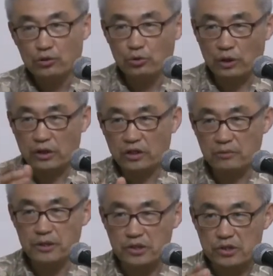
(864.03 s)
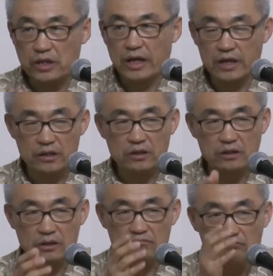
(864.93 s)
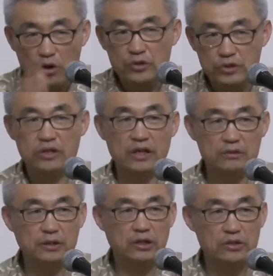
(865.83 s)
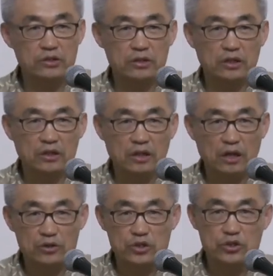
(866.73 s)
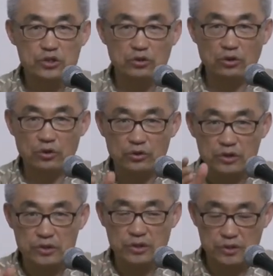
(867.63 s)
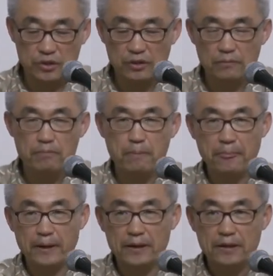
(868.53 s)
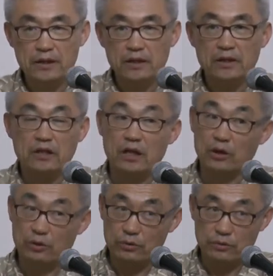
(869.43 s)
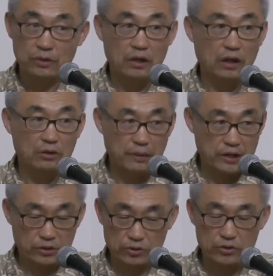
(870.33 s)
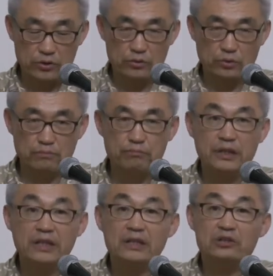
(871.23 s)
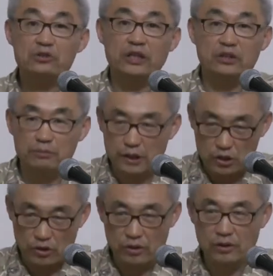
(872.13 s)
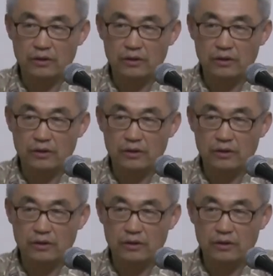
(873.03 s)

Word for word: who are going to be sad, most sad, because our church no longer exists? Now, our pastors were beginning to get the picture.